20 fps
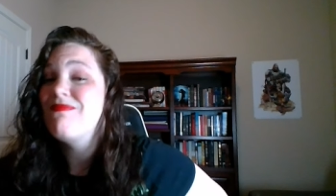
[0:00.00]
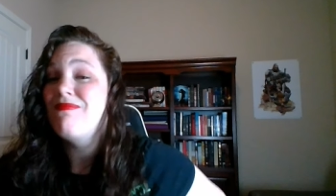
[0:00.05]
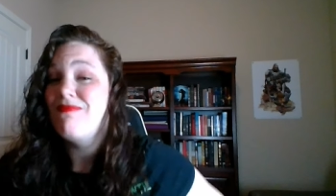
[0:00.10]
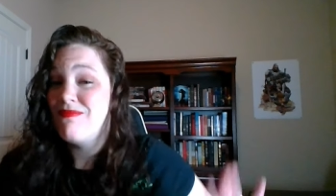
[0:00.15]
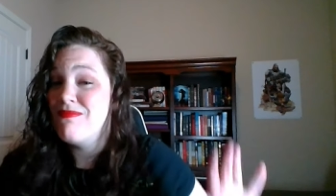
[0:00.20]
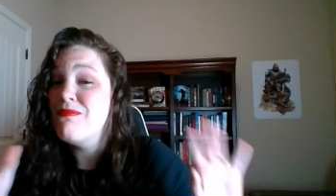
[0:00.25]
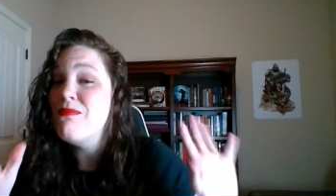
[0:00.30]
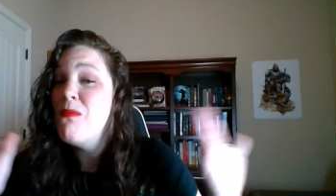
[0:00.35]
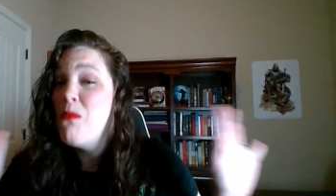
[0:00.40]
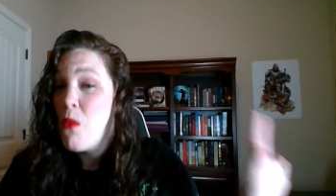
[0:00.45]

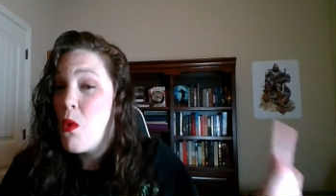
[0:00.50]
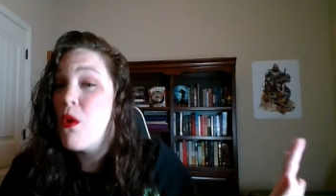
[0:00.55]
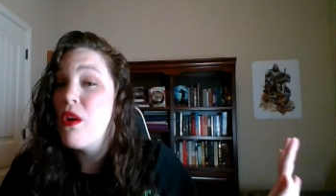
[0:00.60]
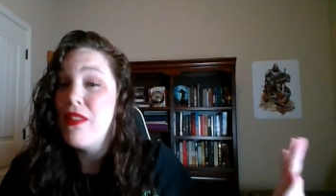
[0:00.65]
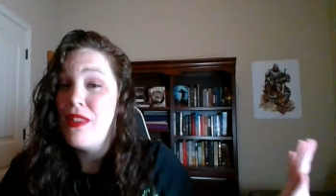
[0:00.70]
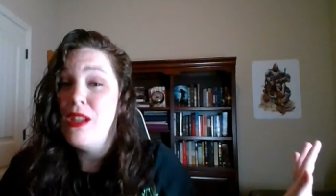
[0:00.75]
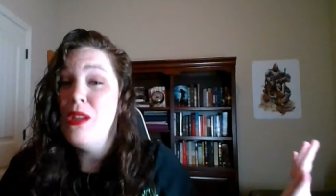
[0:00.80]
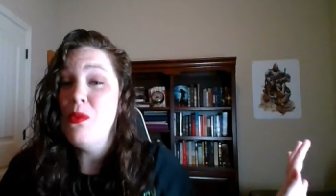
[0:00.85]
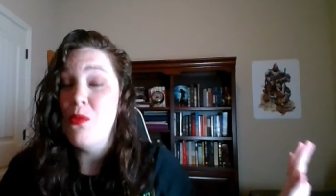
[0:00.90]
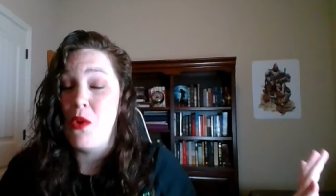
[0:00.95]
more
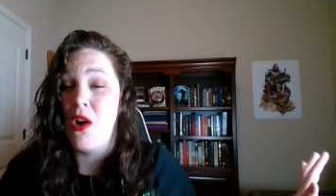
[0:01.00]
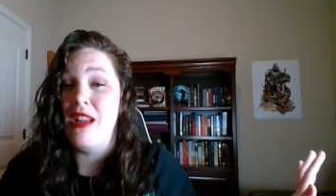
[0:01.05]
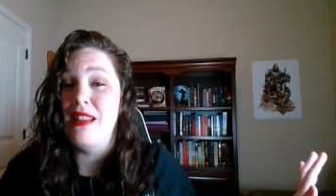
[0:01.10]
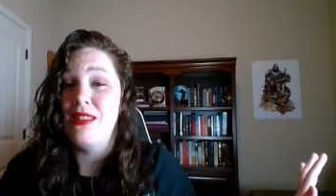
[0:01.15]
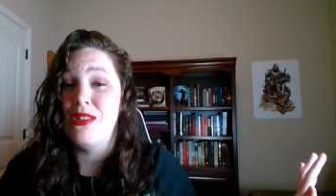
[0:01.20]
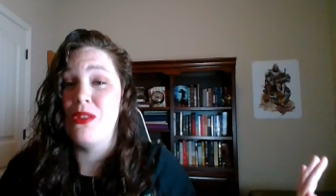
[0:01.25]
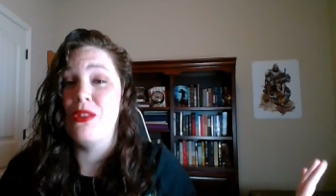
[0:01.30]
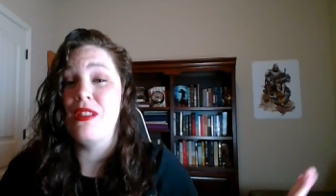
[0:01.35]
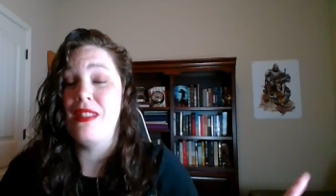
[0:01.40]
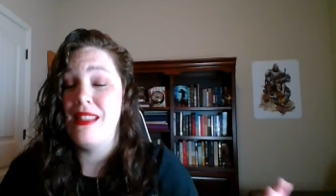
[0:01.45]
than once
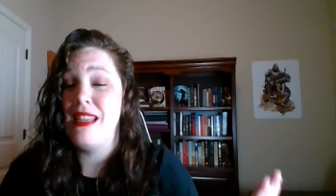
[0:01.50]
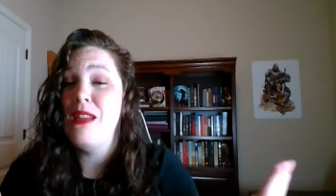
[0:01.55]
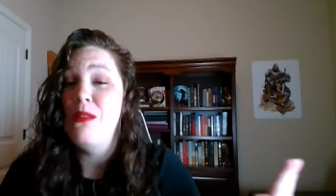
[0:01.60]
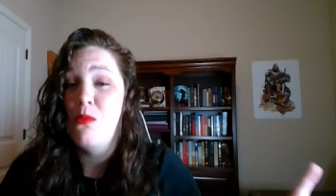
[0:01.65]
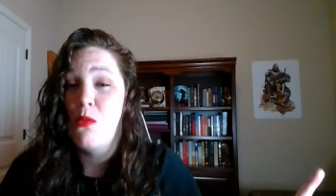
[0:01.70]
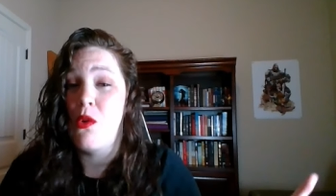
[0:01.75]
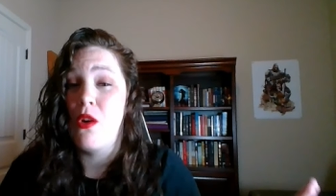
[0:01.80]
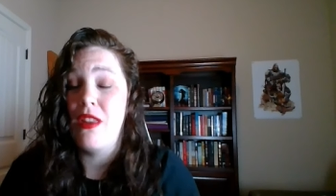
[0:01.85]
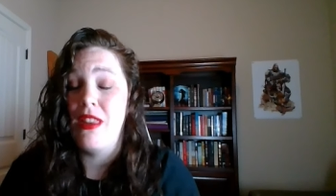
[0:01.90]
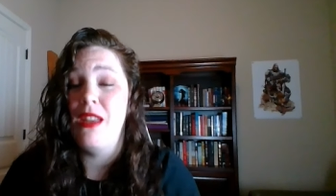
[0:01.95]
or seen
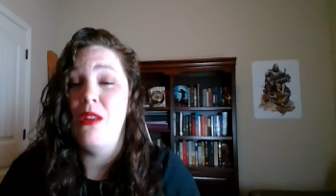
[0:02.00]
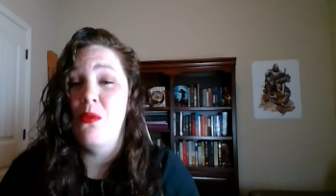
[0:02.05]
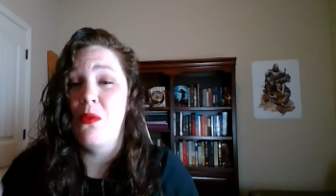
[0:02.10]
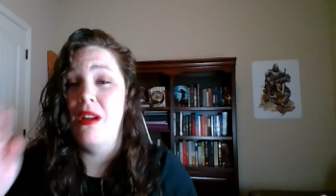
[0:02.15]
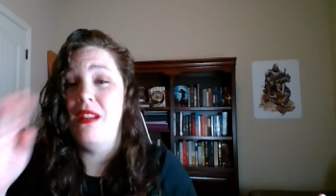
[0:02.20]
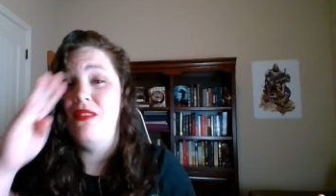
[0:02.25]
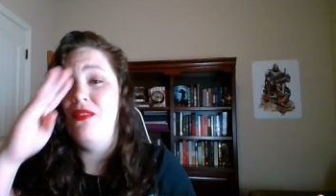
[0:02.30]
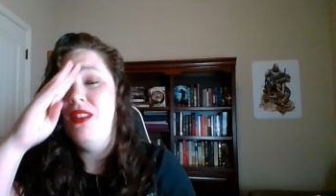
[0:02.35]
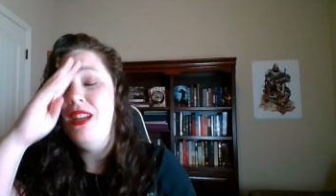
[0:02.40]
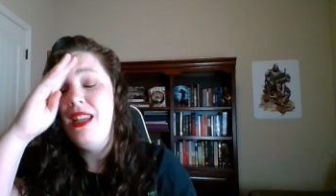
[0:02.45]
more than
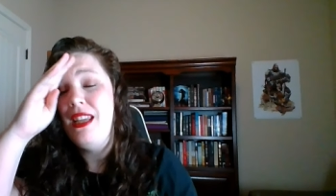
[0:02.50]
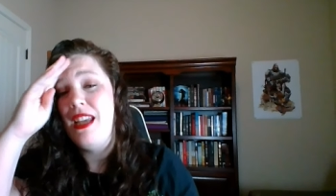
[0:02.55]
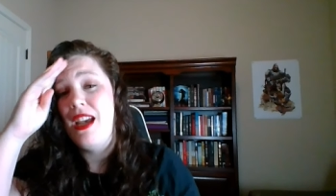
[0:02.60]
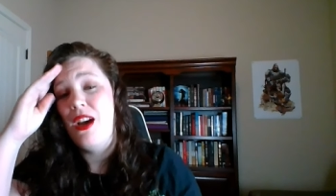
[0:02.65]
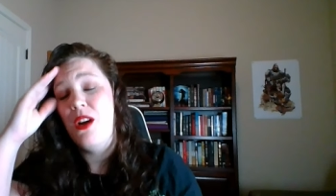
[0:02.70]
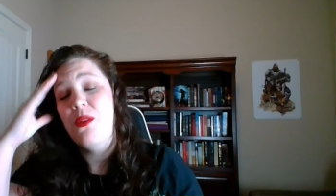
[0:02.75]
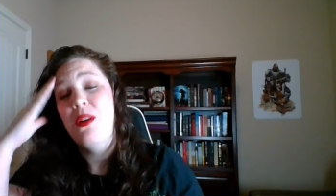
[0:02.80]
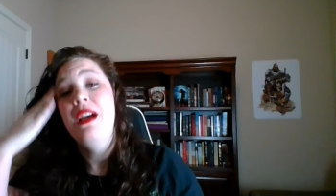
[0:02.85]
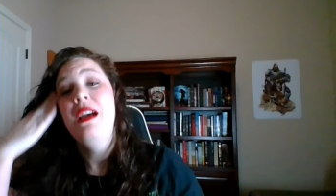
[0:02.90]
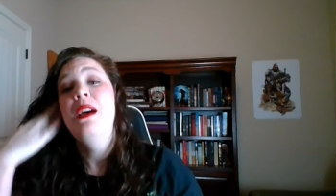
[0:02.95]
one video,